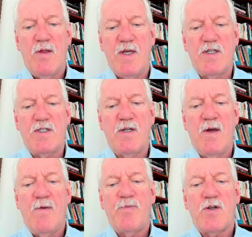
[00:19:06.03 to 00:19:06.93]
This
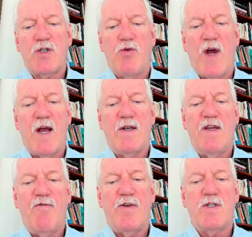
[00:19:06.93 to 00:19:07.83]
square
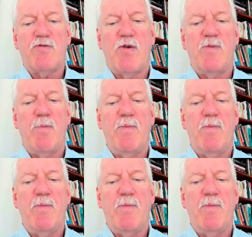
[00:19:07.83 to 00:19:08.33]
difference from the